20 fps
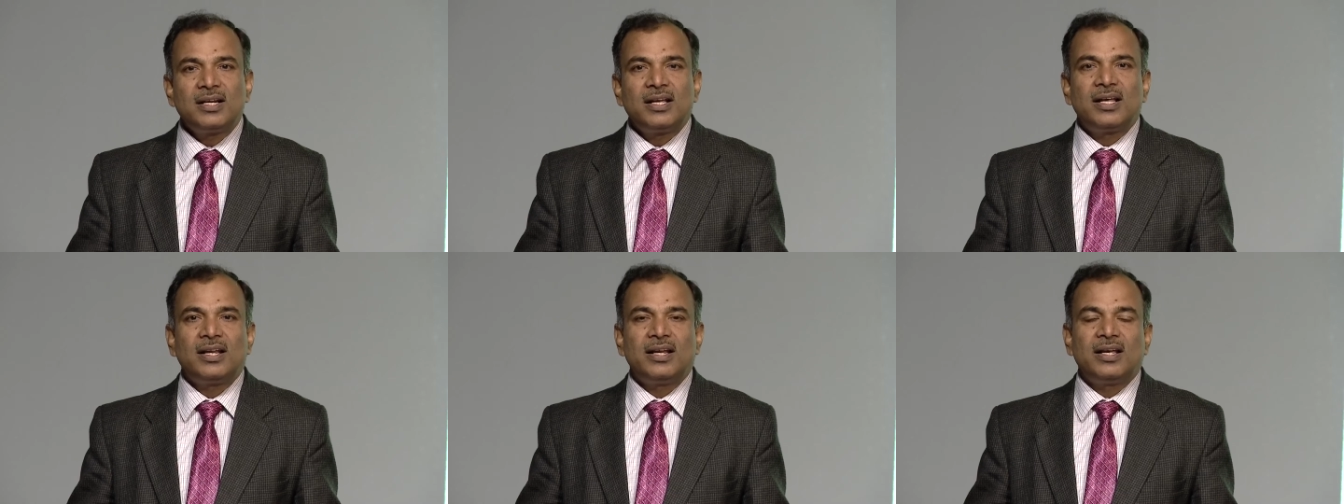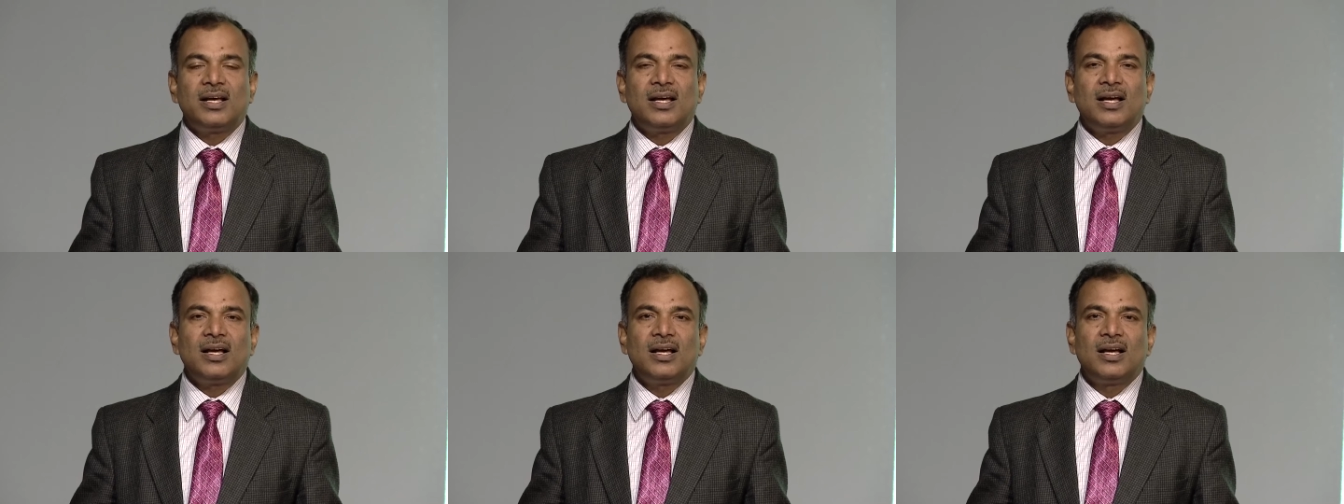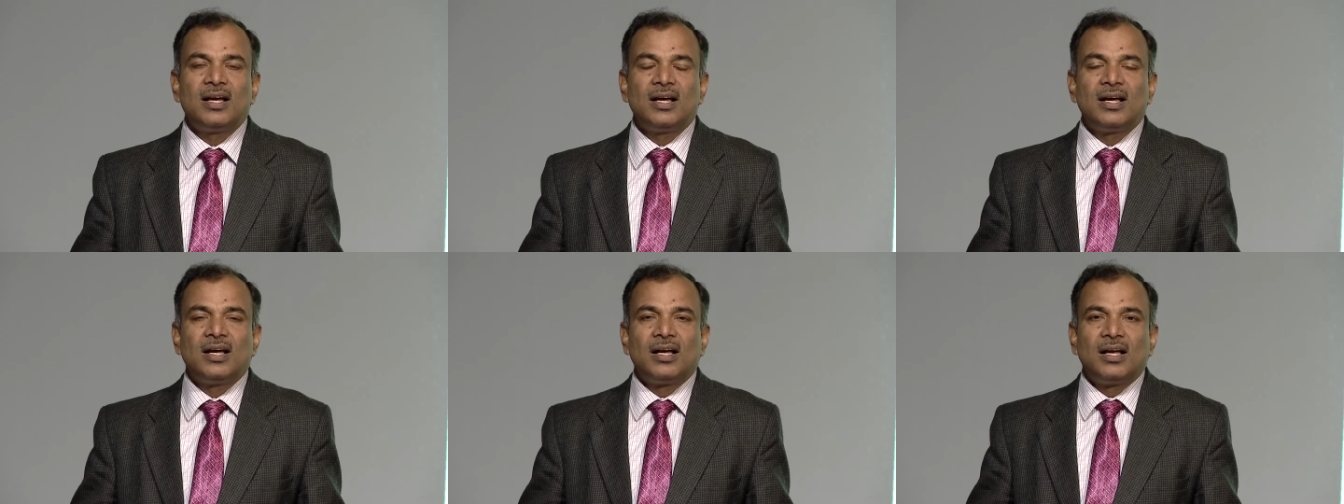area
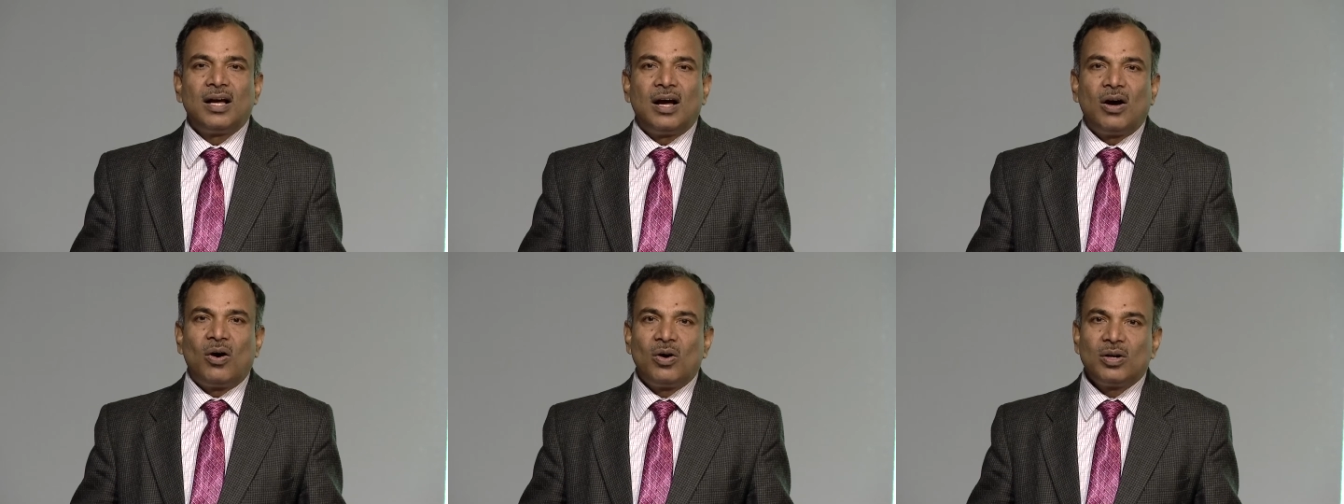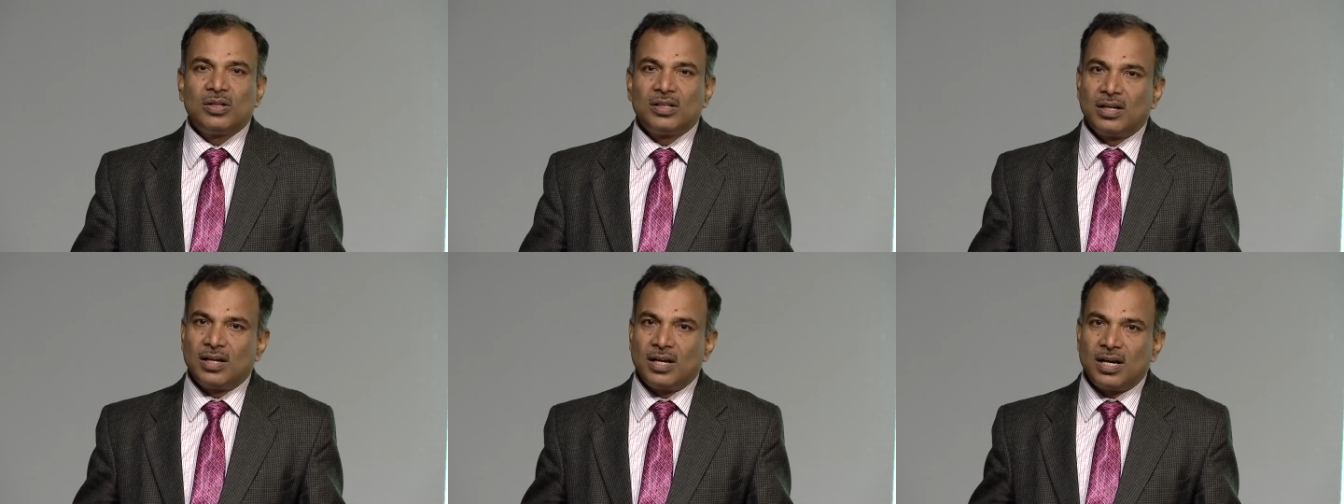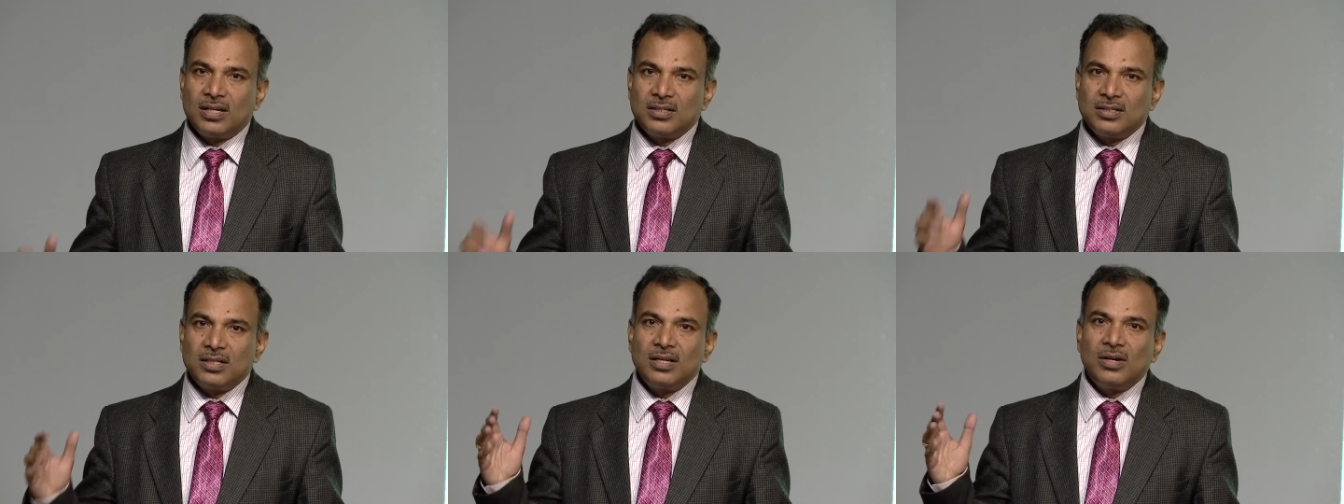or the
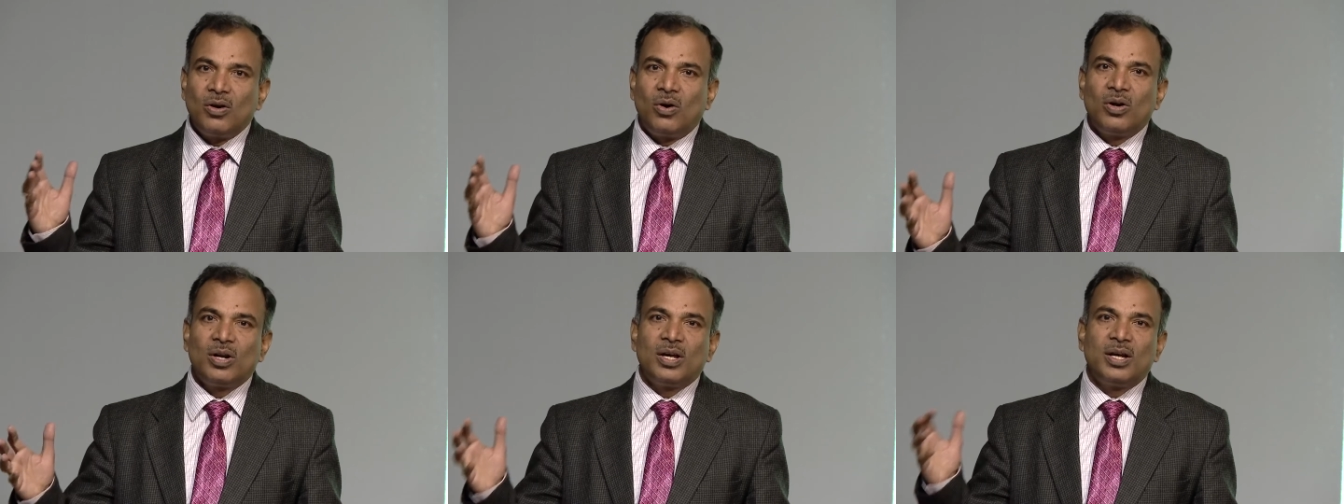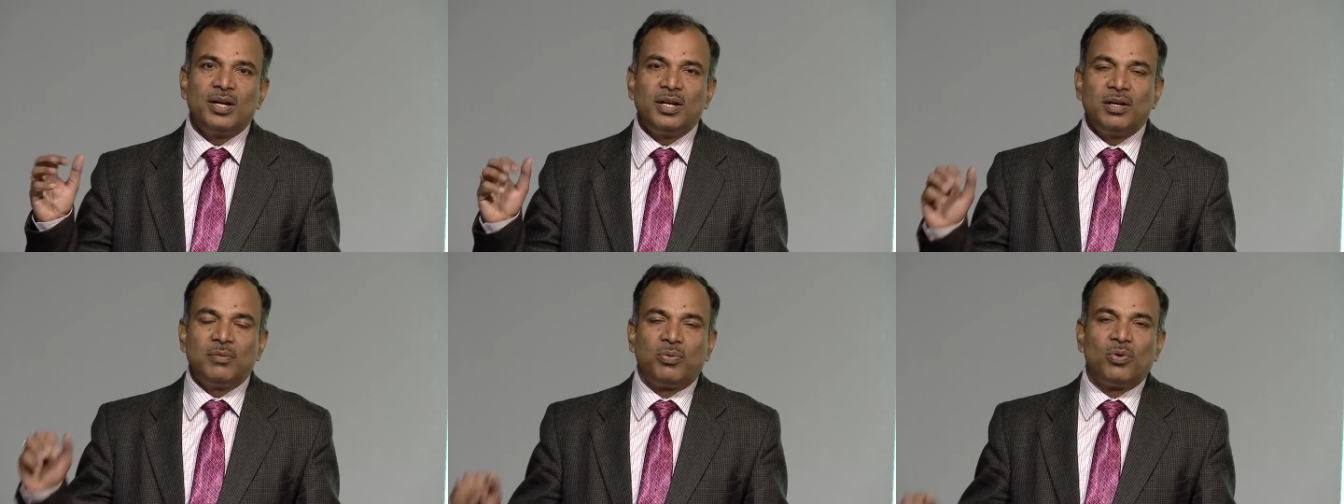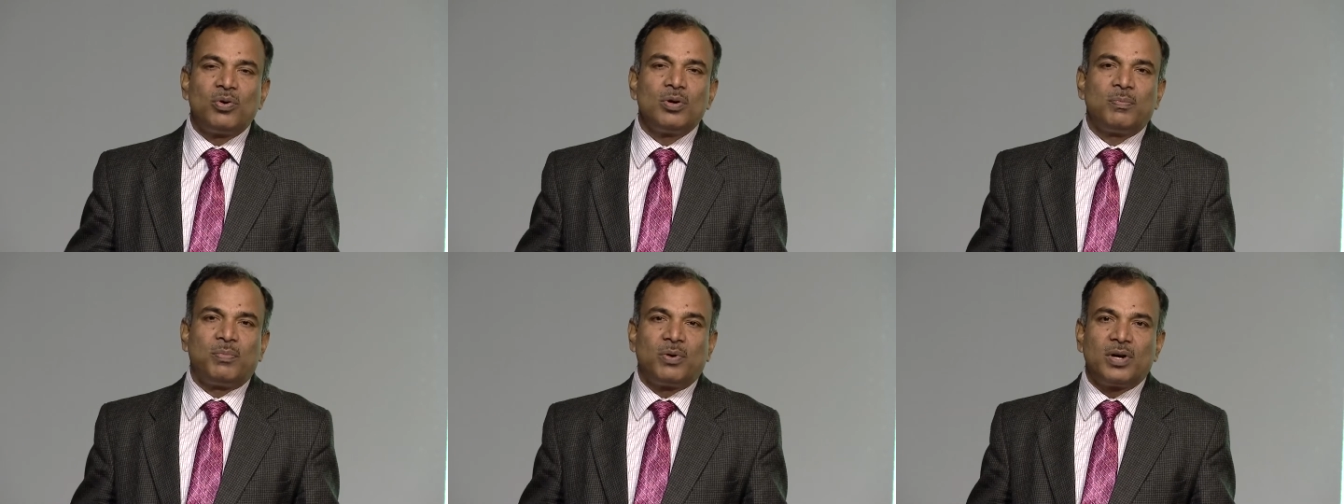larger organic
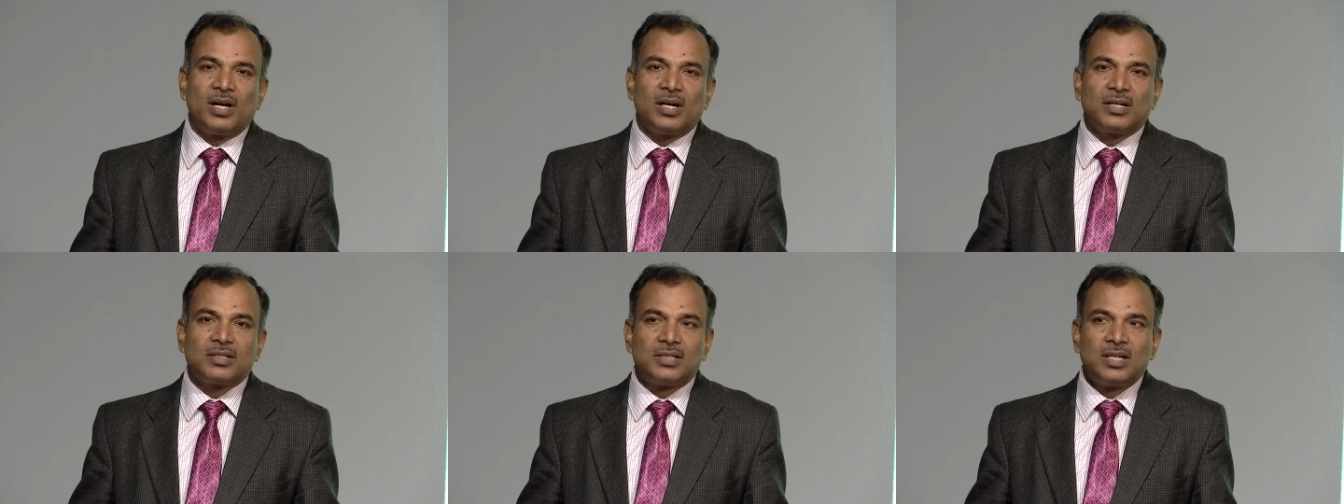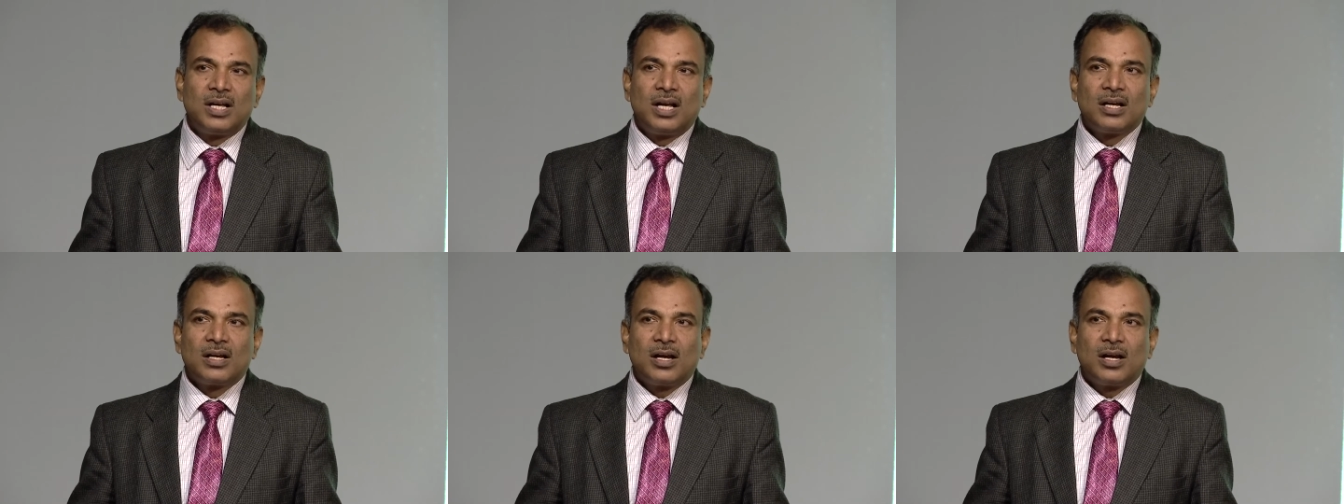food products